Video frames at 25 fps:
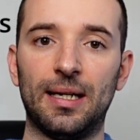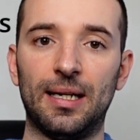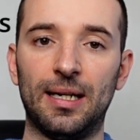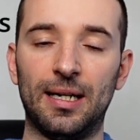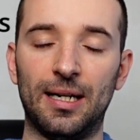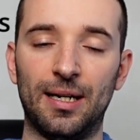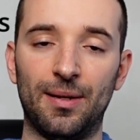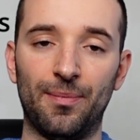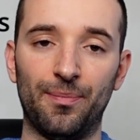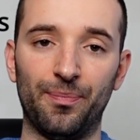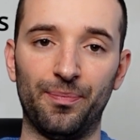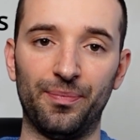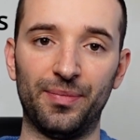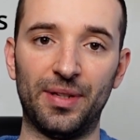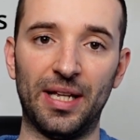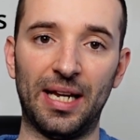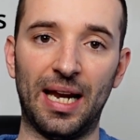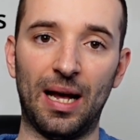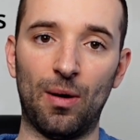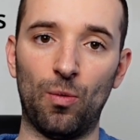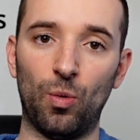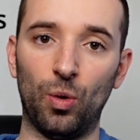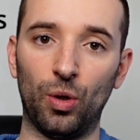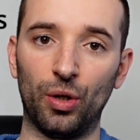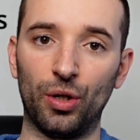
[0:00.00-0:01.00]
then
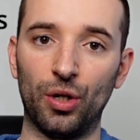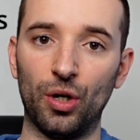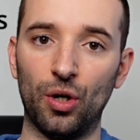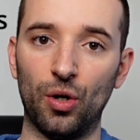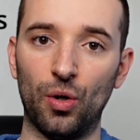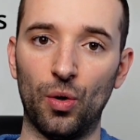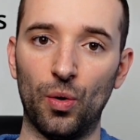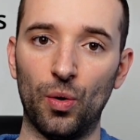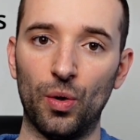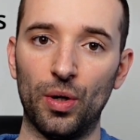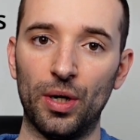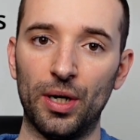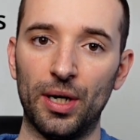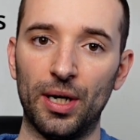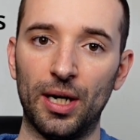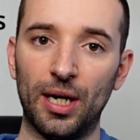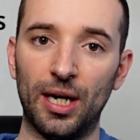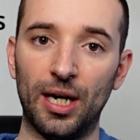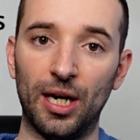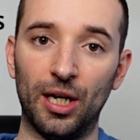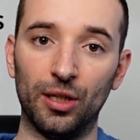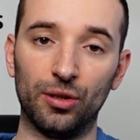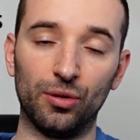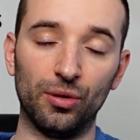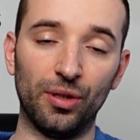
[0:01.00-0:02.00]
I will go
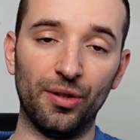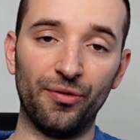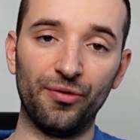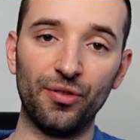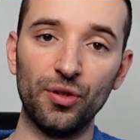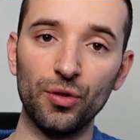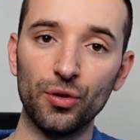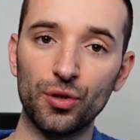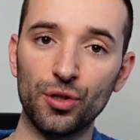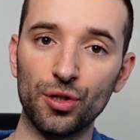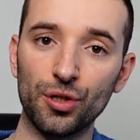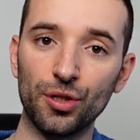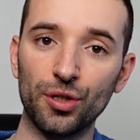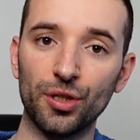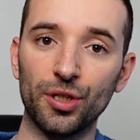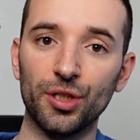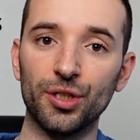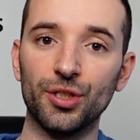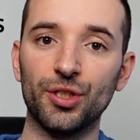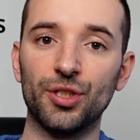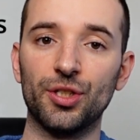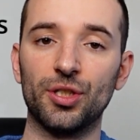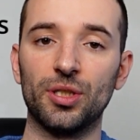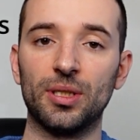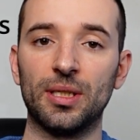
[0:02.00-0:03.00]
to the
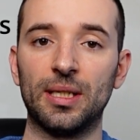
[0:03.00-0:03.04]
features,